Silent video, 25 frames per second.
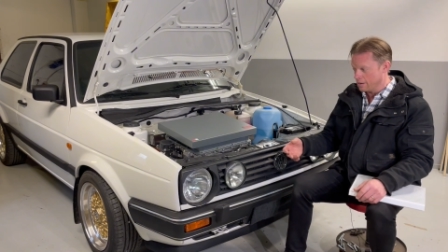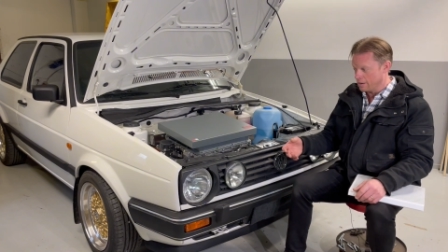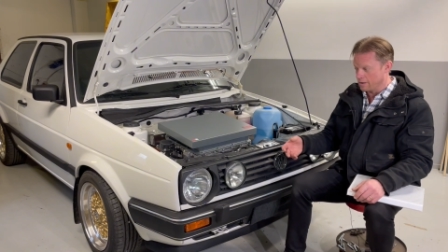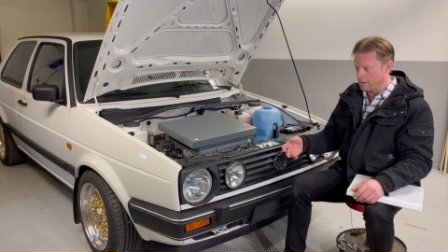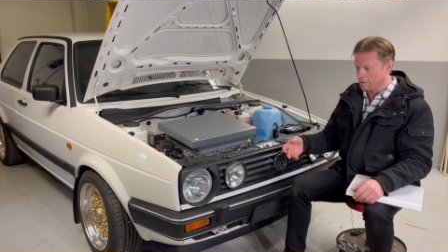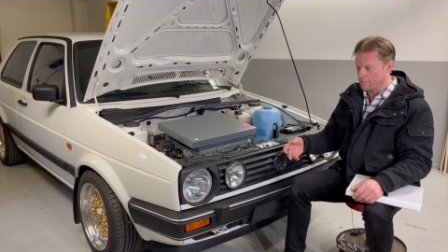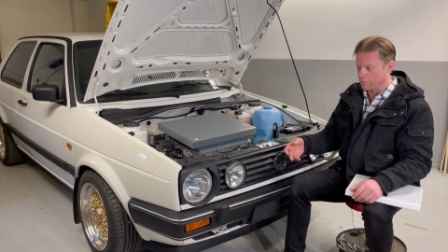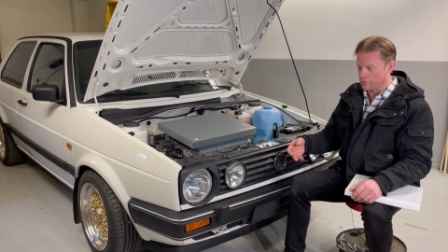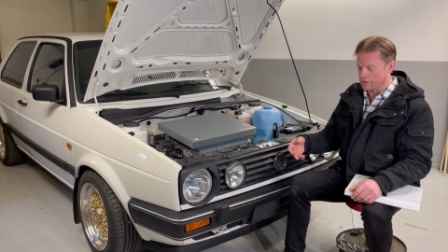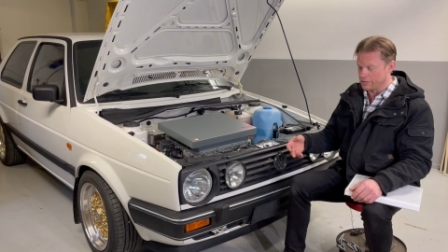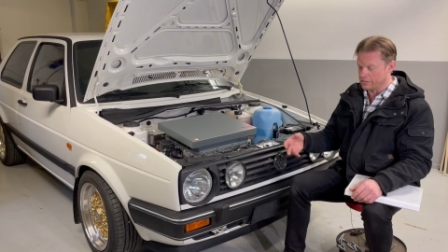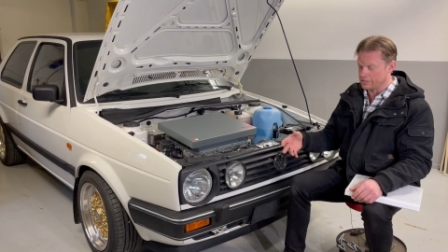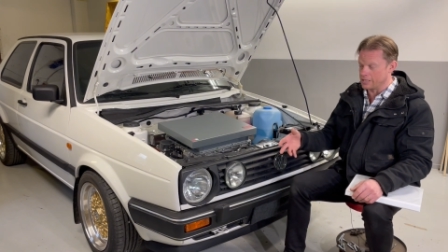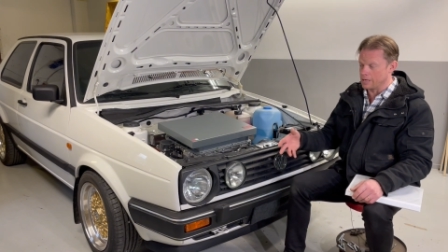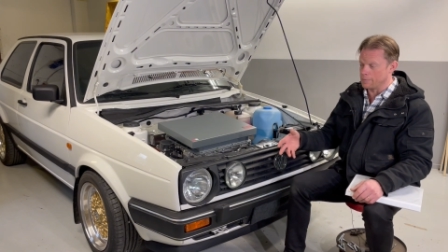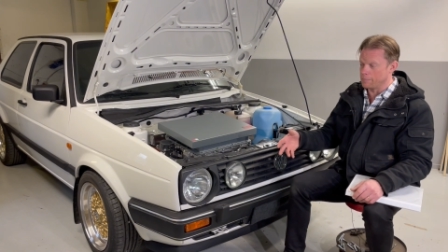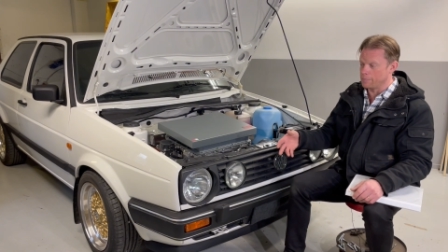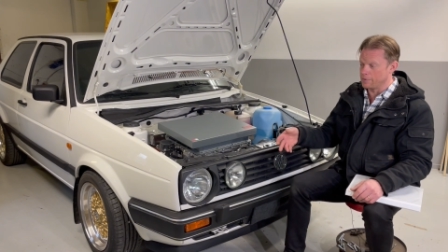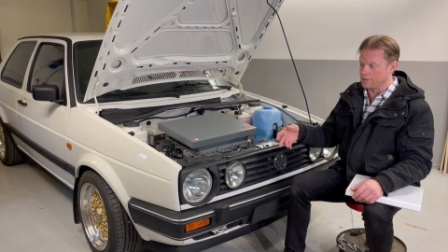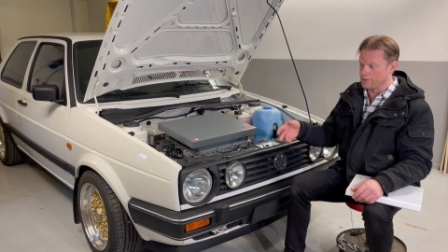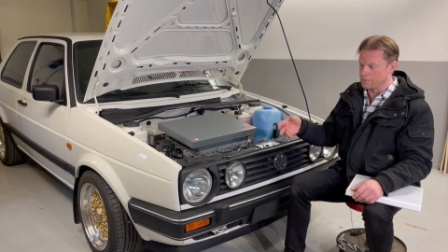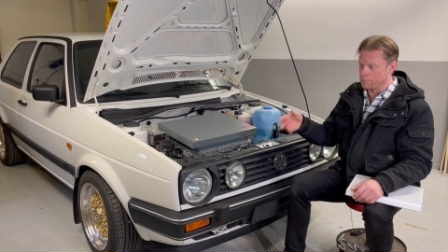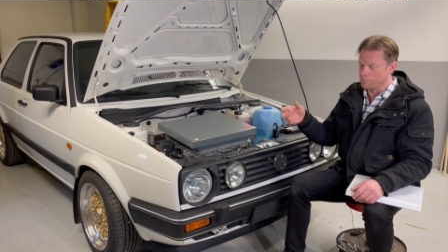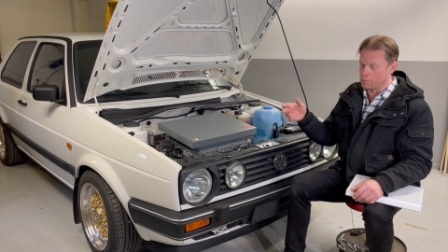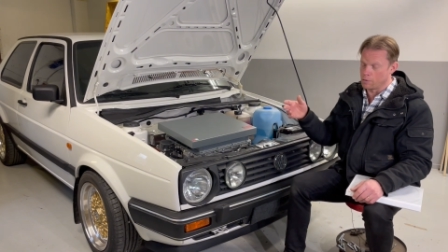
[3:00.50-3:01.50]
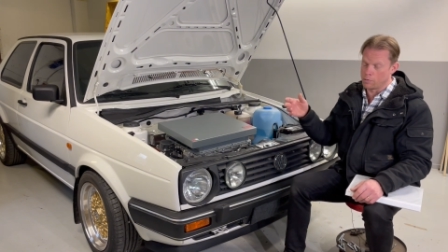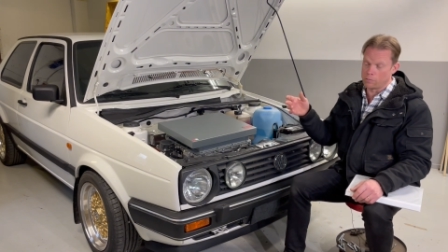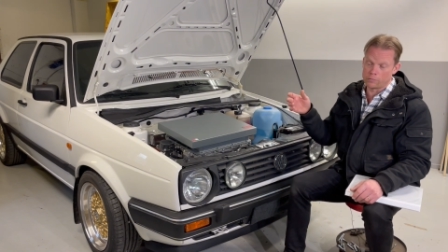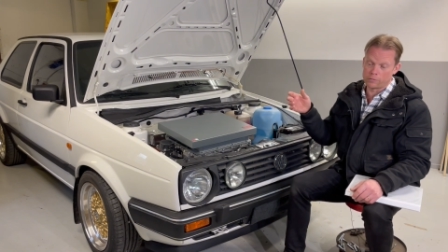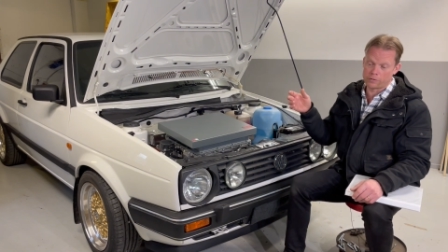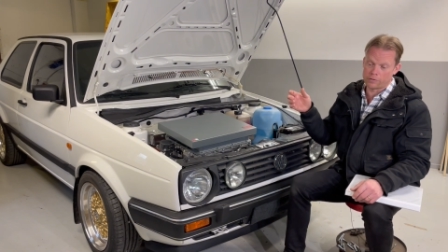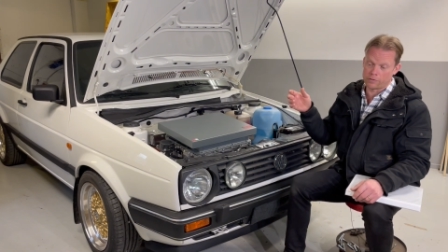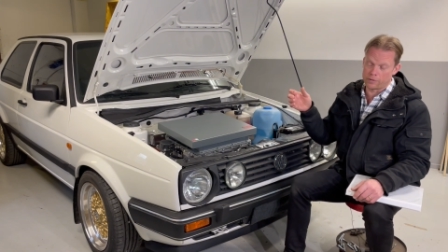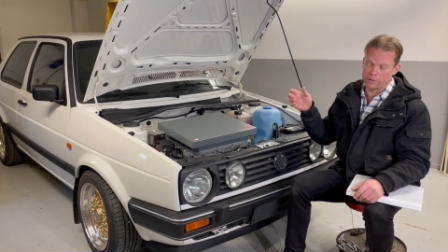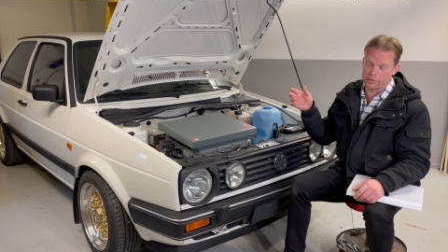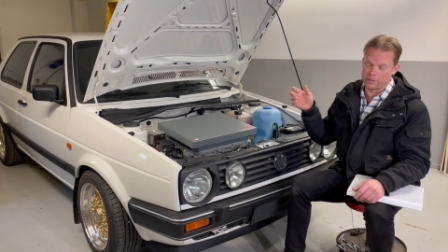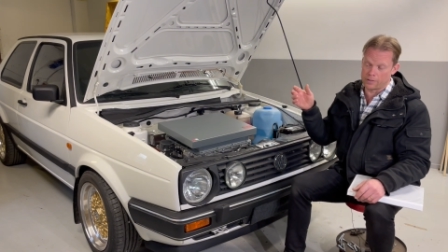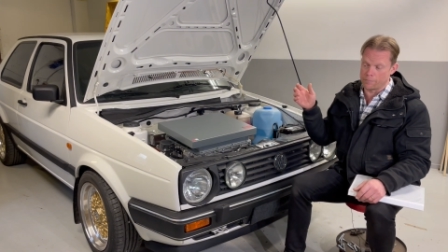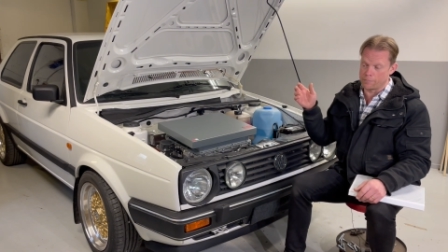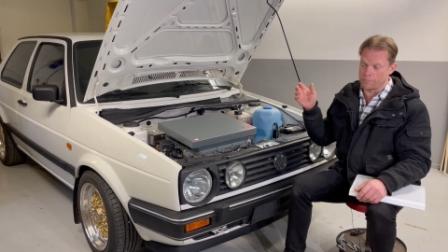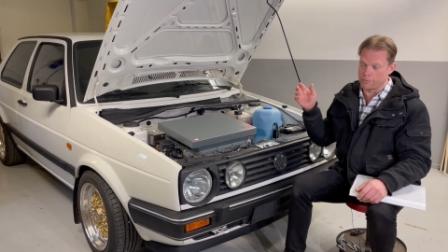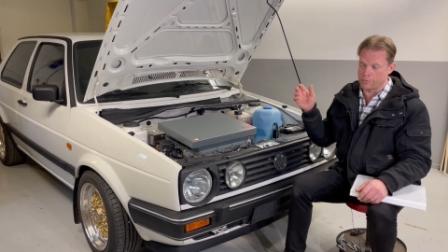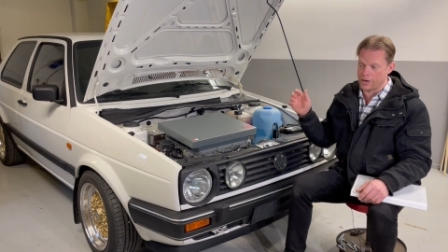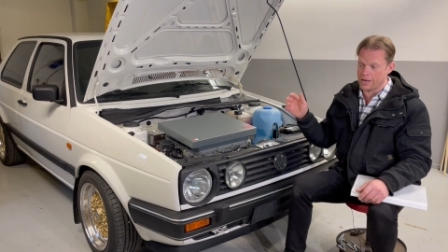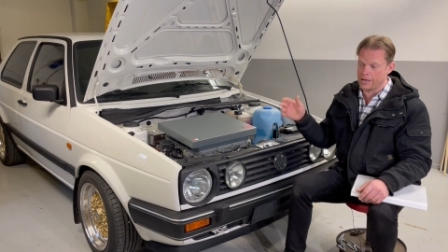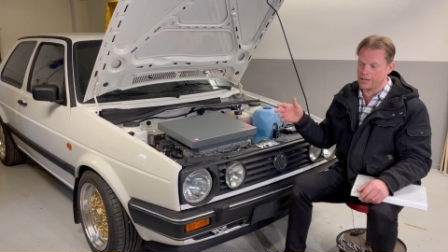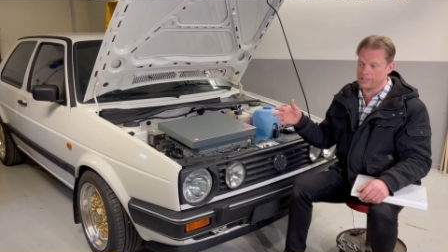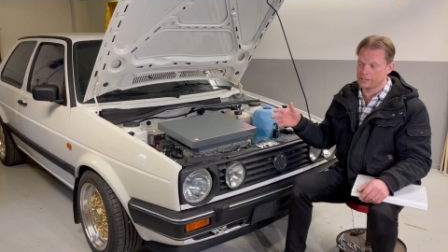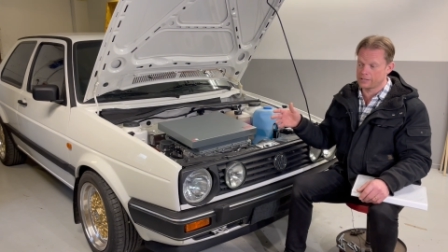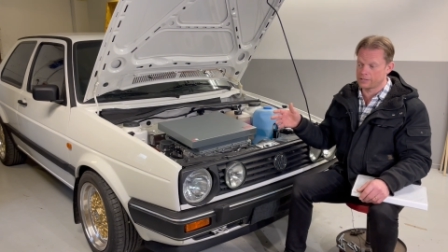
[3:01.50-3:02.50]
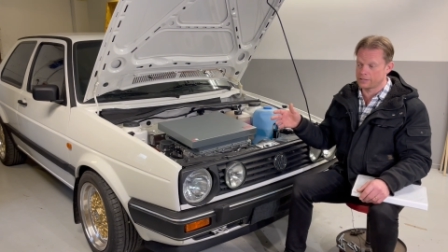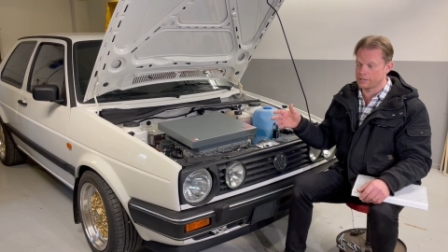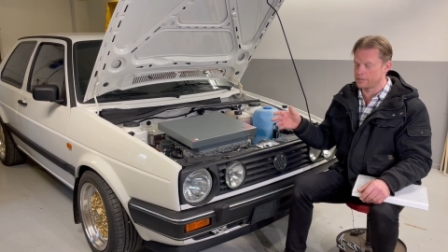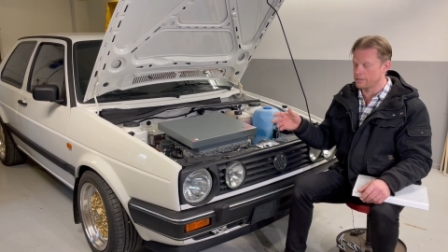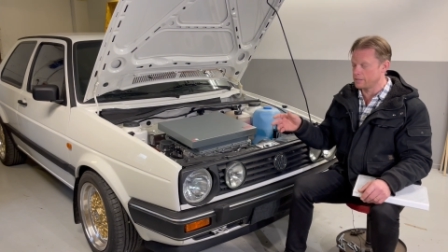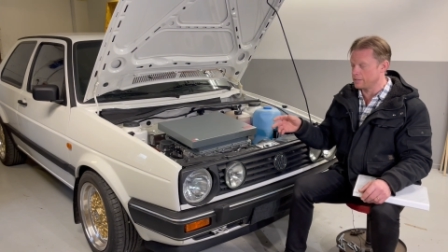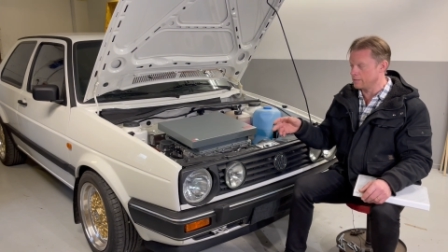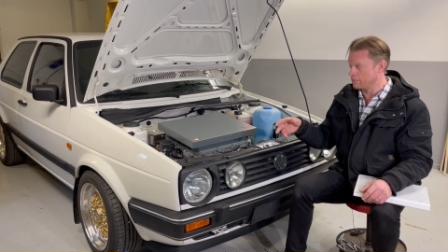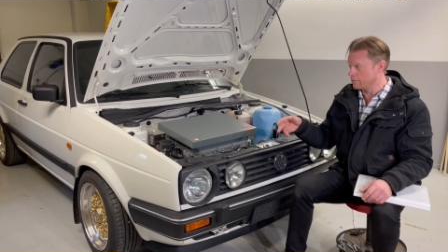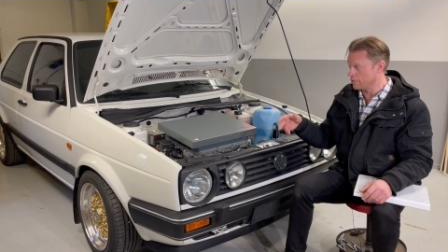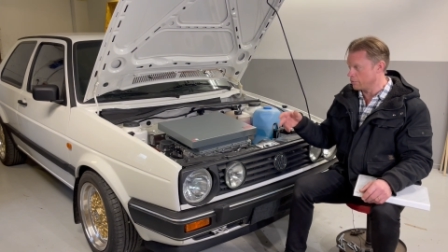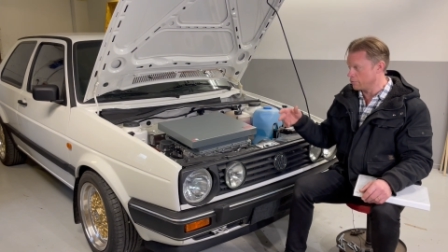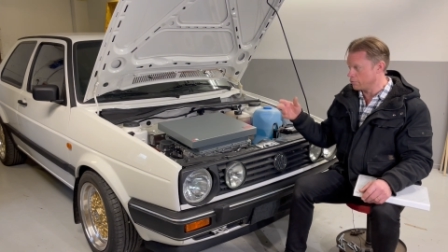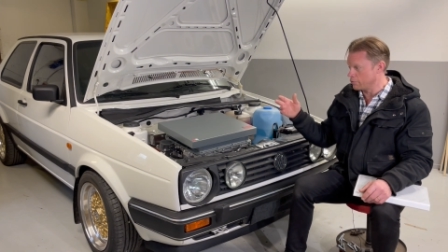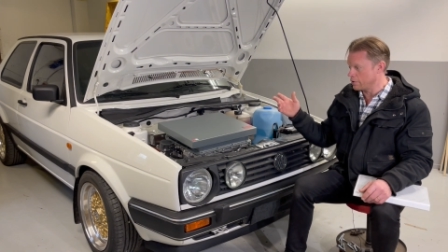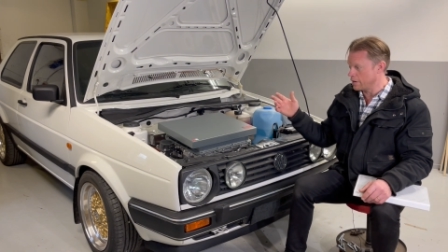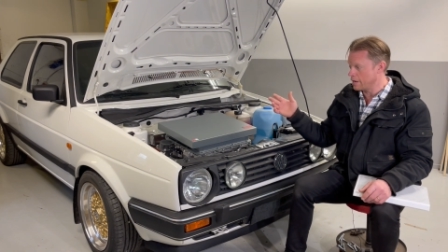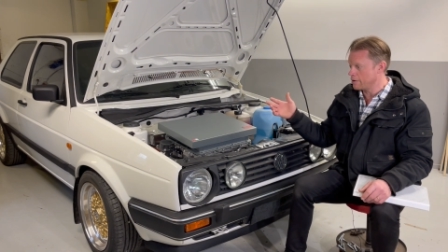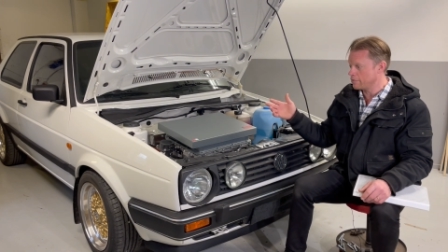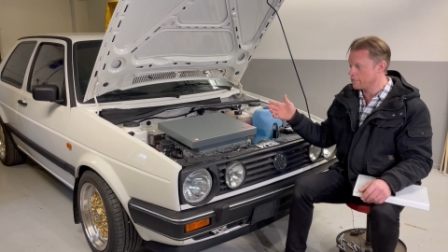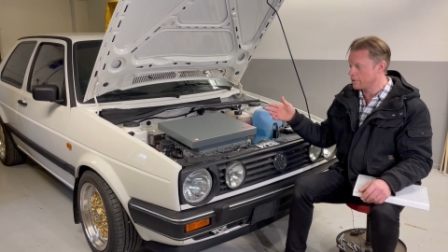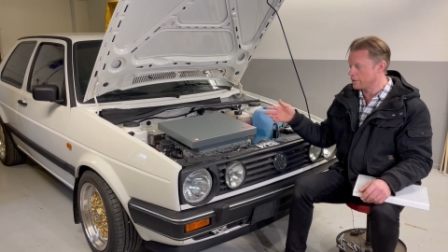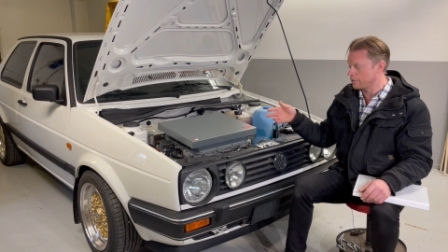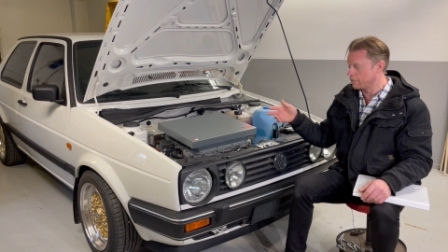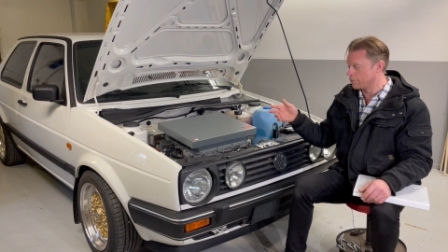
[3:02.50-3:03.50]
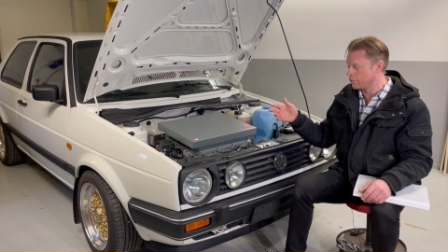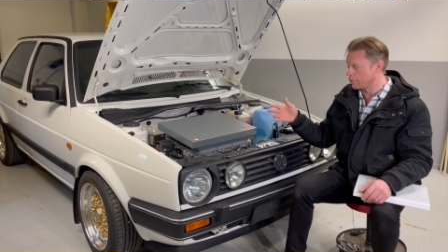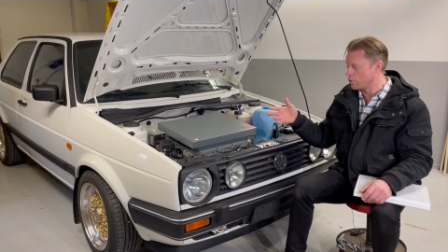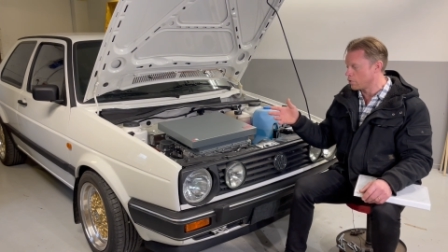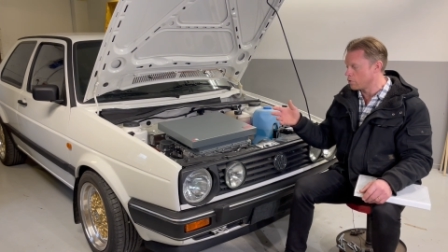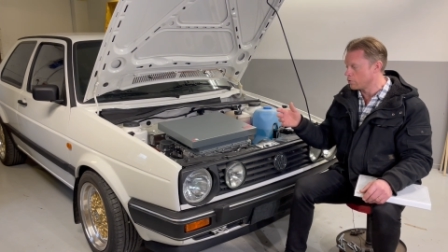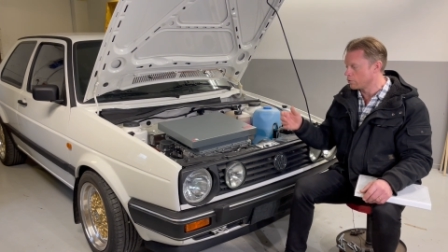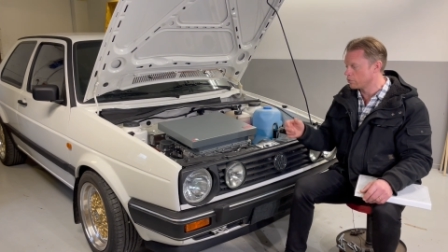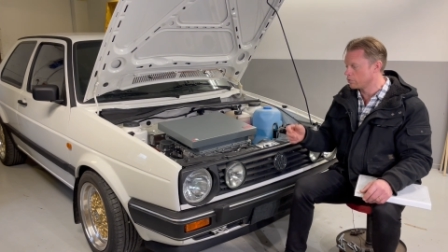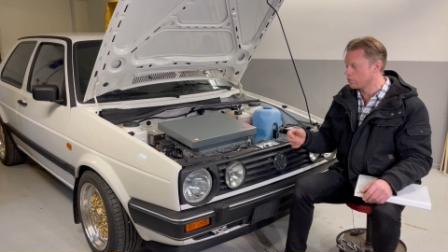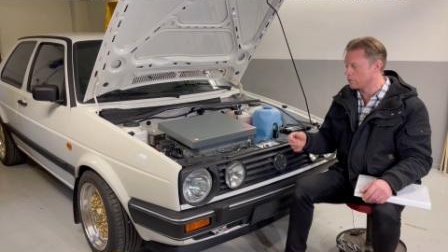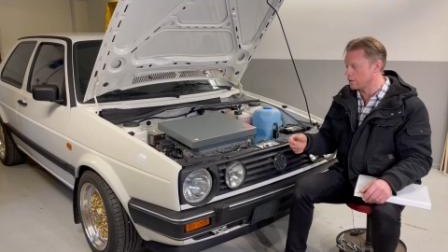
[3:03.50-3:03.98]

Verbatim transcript: for example, both the brakes in the rear and the front,